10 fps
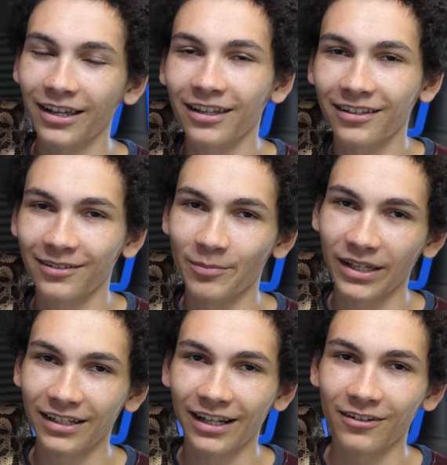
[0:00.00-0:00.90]
I
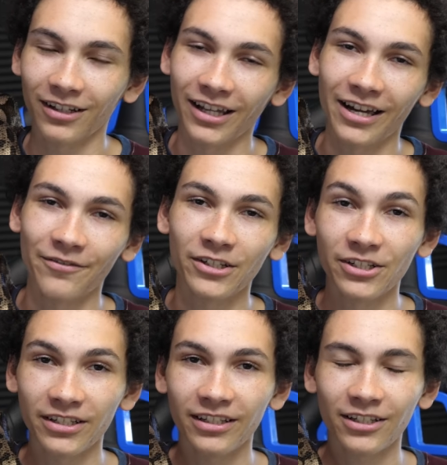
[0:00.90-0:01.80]
made it out alive, and
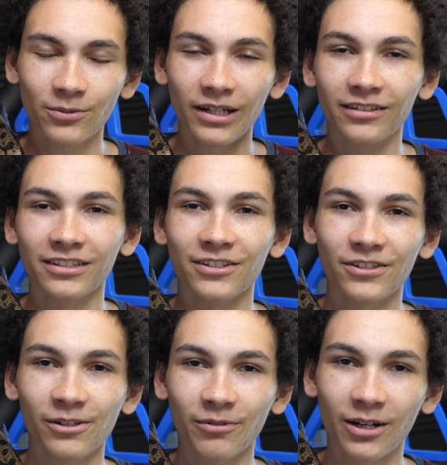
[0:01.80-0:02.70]
she did as well. And so
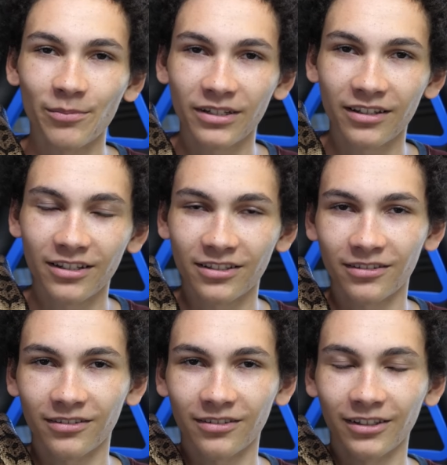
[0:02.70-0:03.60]
she went up into this
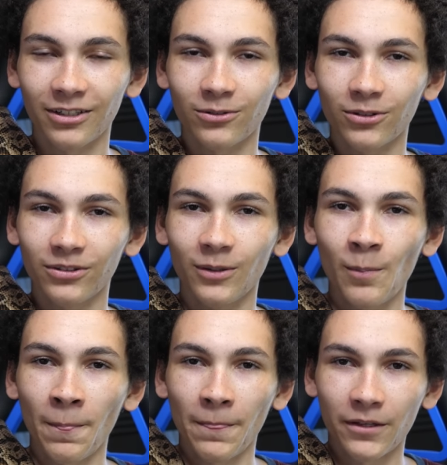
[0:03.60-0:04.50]
literal
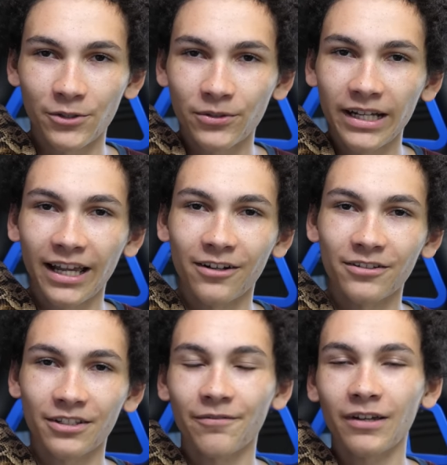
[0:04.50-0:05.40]
tree
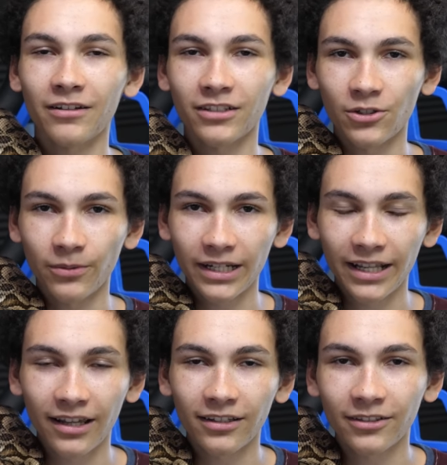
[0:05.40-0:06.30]
house and found a 20
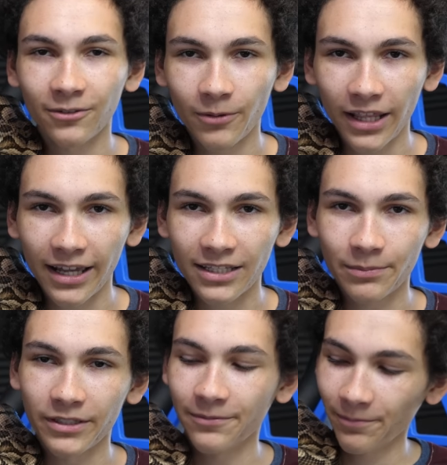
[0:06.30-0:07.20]
gallon with
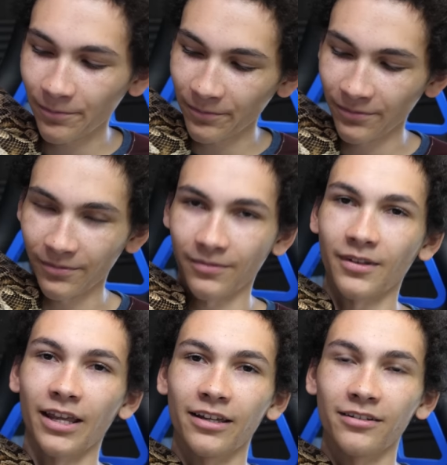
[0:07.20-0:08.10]
aspen
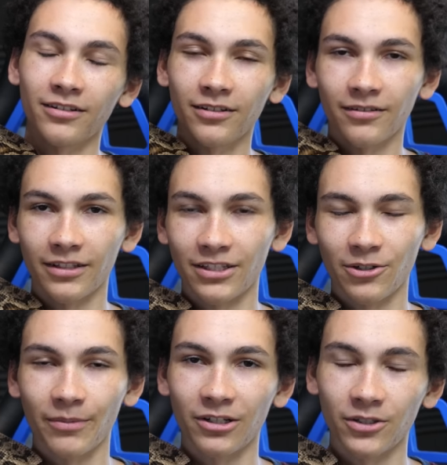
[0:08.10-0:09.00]
and this
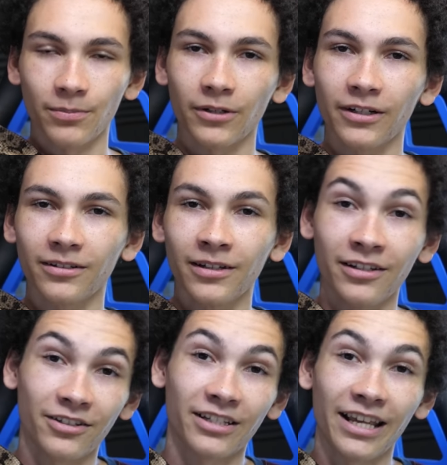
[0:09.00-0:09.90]
Dumeril's boa,
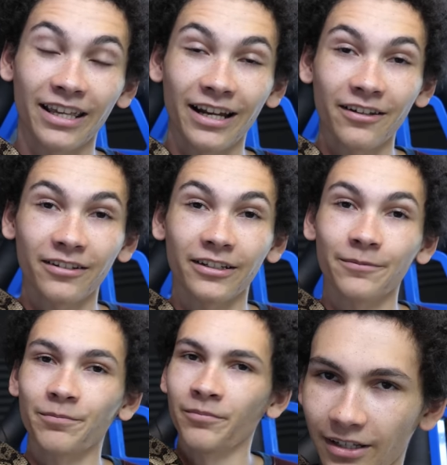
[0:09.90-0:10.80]
just hanging out in it.